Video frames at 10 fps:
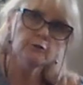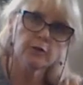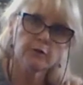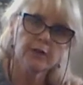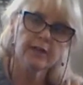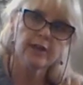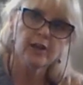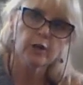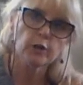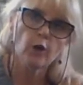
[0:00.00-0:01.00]
very
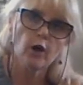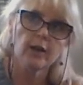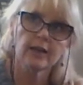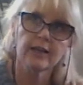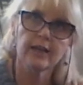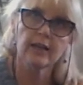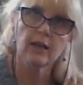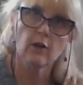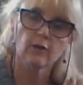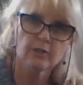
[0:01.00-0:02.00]
kindly,
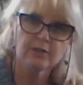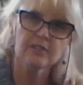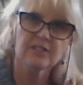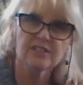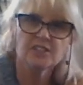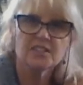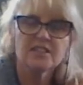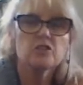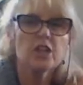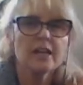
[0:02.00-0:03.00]

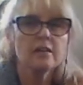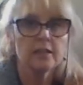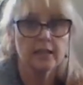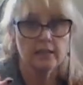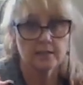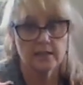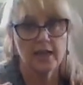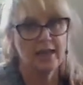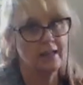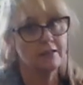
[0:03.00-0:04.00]
just gently
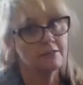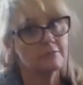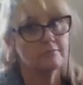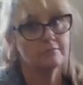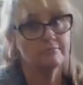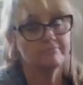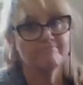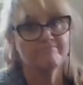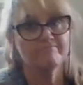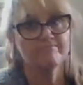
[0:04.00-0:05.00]
say,
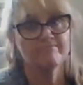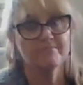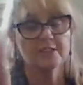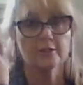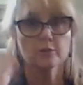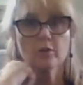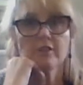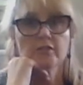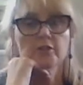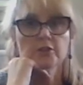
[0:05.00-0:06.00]
this is what
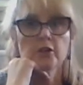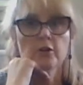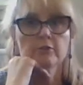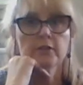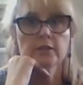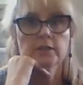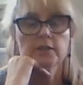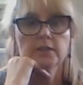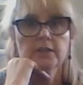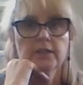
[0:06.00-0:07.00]
I've got to offer,
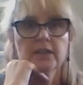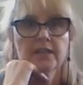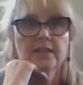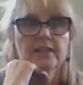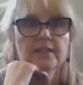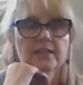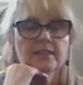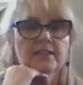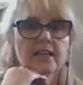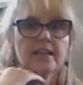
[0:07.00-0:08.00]

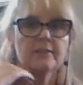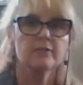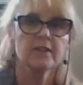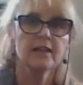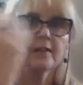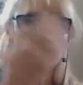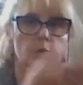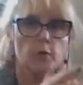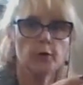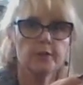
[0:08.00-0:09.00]
then if the other
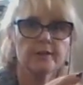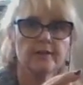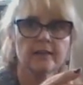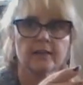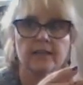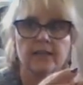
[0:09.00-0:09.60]
person